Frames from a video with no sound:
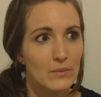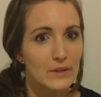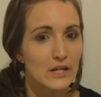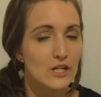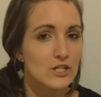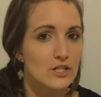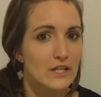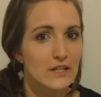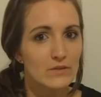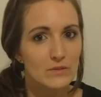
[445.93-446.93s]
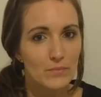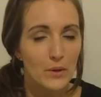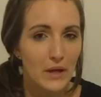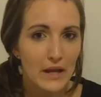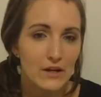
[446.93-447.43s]
oh my gosh, like it was
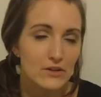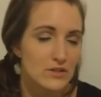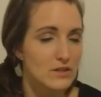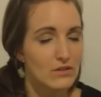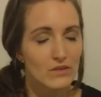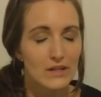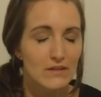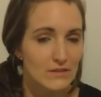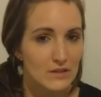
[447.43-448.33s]
broken, or you know, like